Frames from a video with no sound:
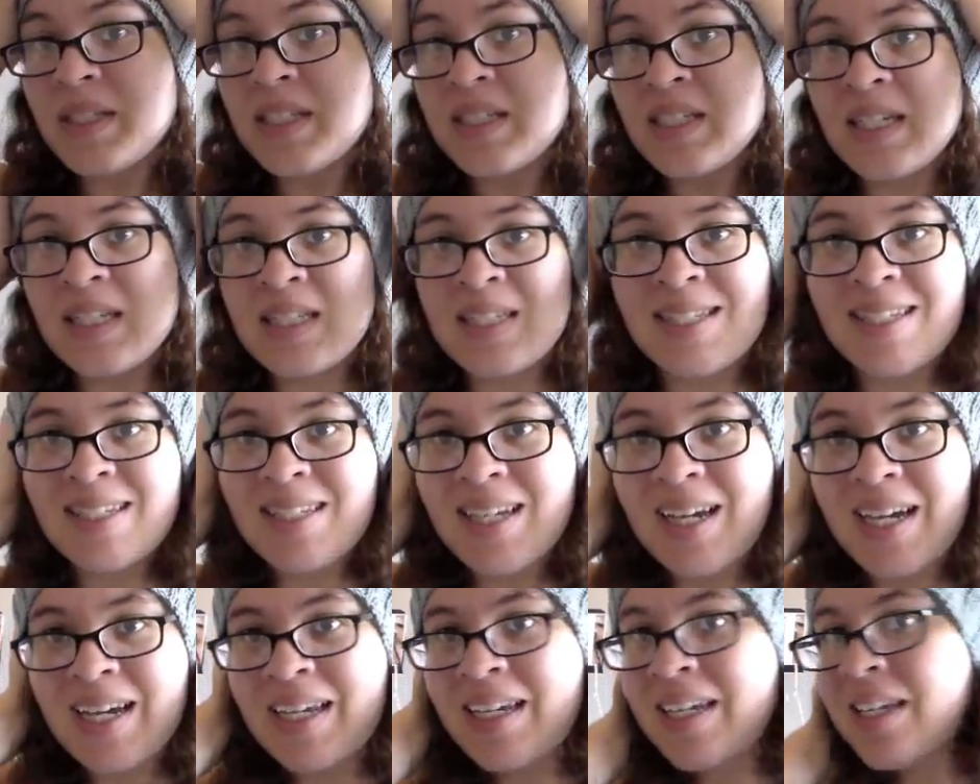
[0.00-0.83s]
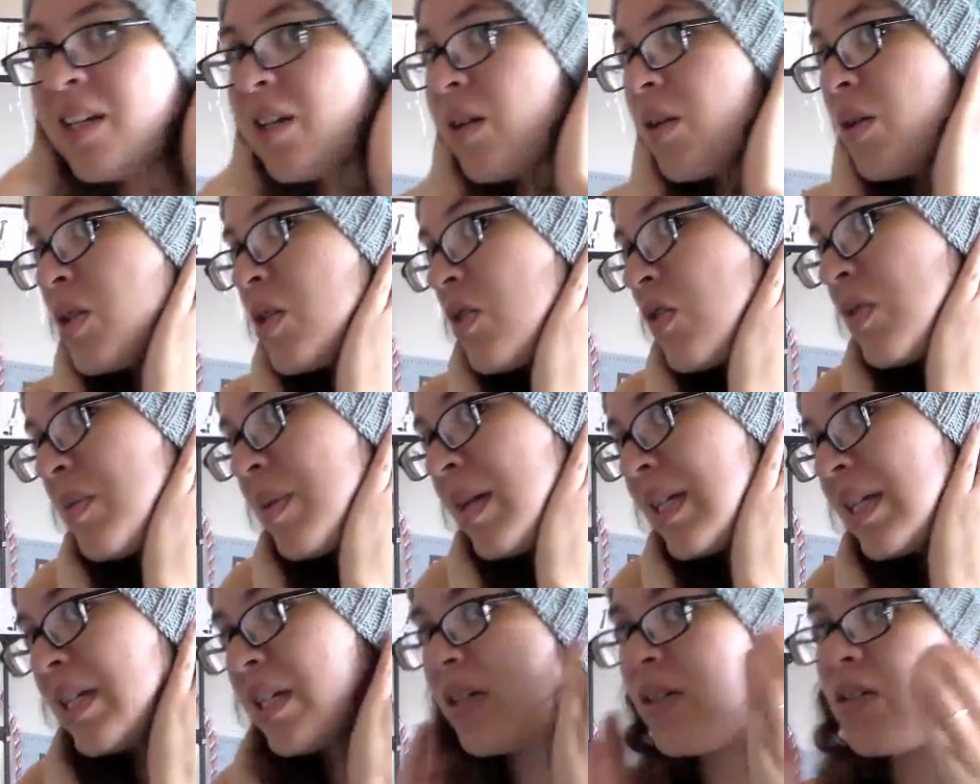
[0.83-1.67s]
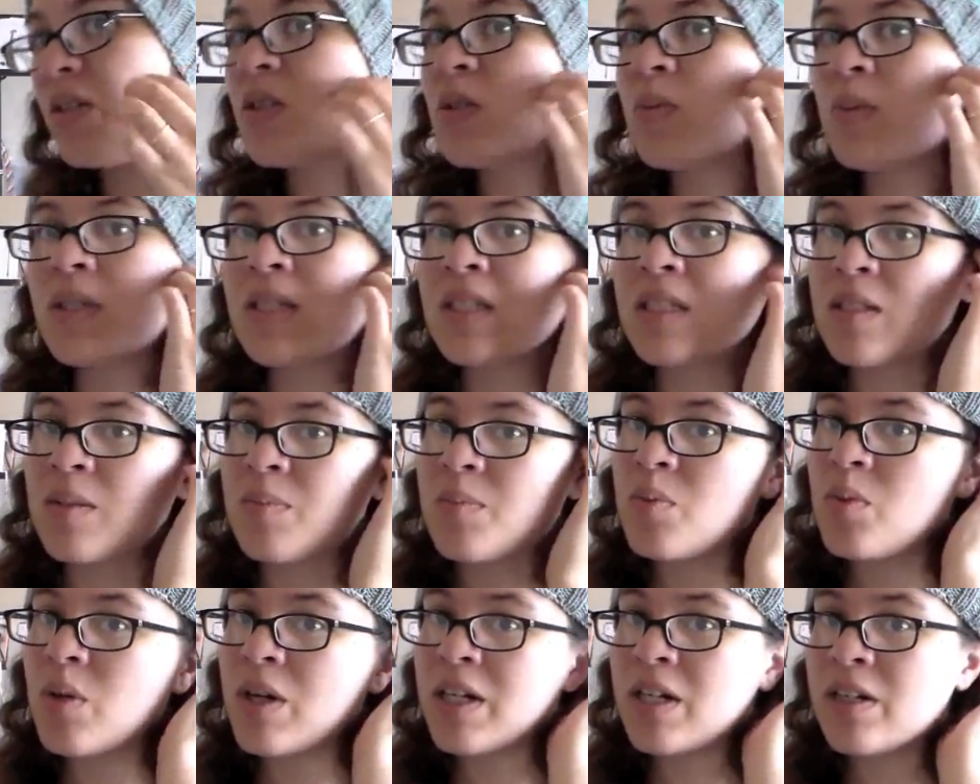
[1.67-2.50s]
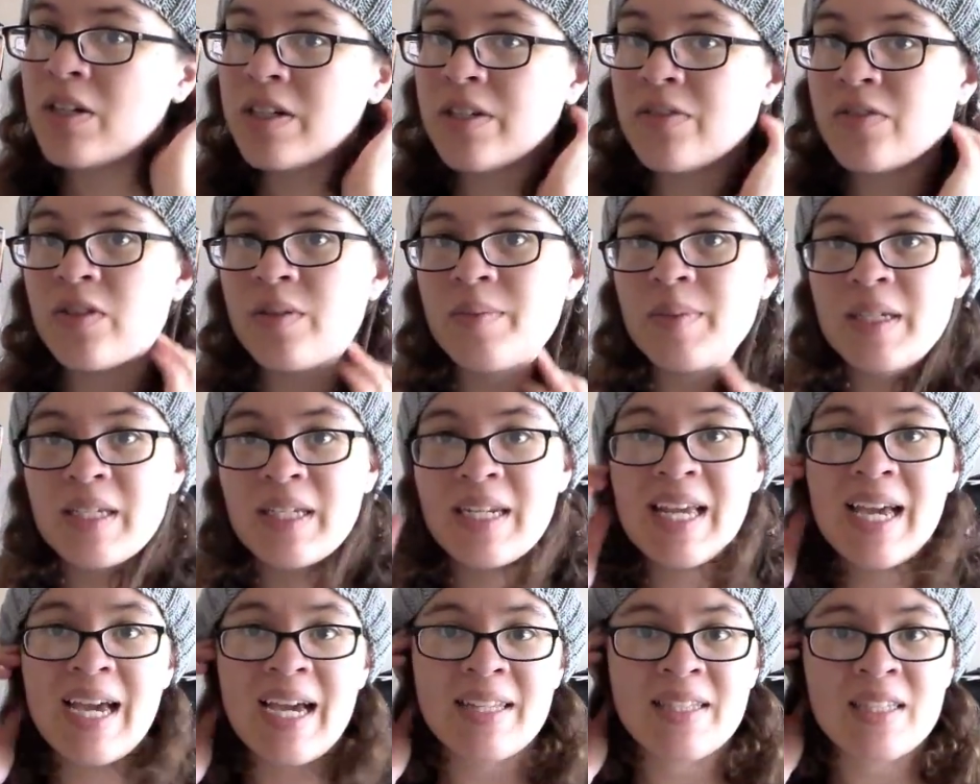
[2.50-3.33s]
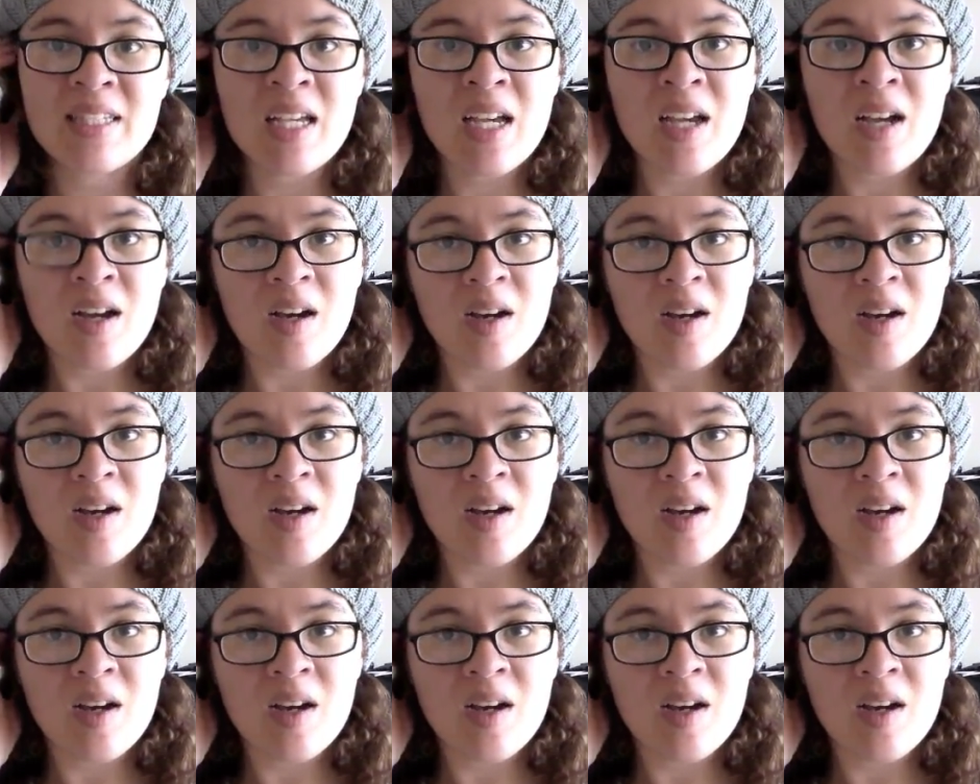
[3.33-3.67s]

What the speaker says: is nice and tight and it goes over my ears, which is a priority for me in hats.